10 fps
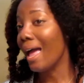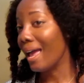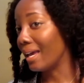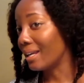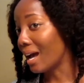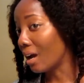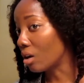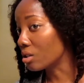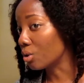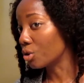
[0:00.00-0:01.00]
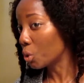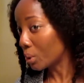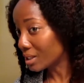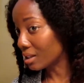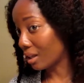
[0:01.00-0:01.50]
and I also
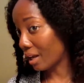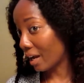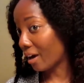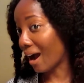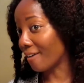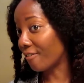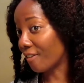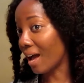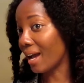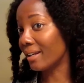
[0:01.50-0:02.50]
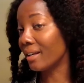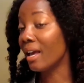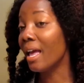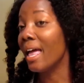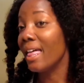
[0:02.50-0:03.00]
twisted the hair. I
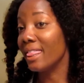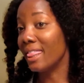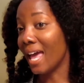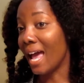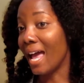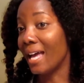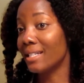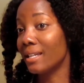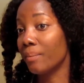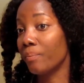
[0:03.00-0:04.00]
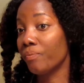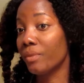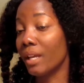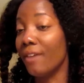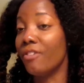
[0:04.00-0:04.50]
find that
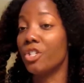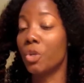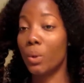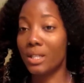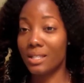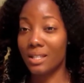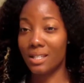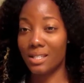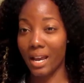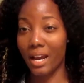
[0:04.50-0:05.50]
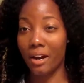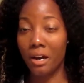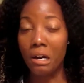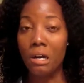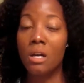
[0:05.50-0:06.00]
if you twist this
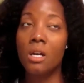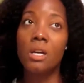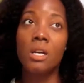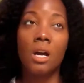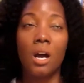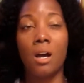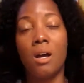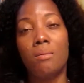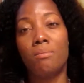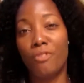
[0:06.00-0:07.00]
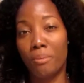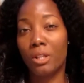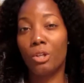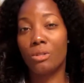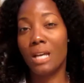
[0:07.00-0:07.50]
hair, from the
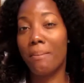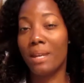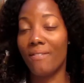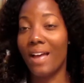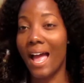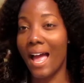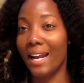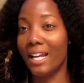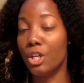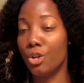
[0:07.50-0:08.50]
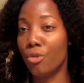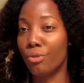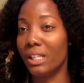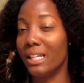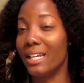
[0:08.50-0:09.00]
little time that I've had it, you don't
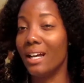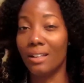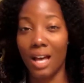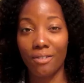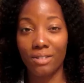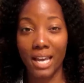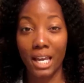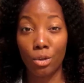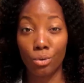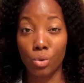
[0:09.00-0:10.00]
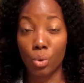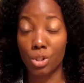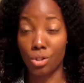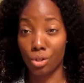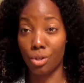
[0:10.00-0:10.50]
really get a lot of tangles, which
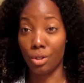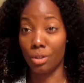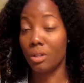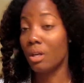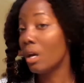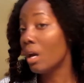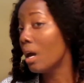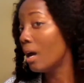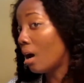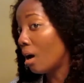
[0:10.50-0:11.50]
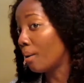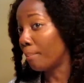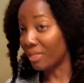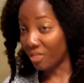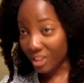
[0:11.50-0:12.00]
is good.
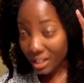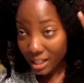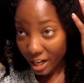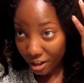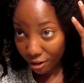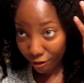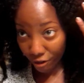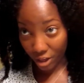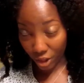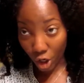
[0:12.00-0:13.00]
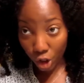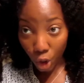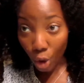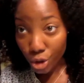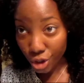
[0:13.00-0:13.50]
But this hair in the front, the
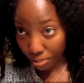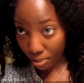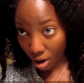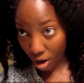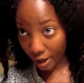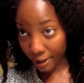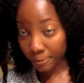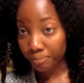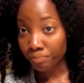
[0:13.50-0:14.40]
closure part,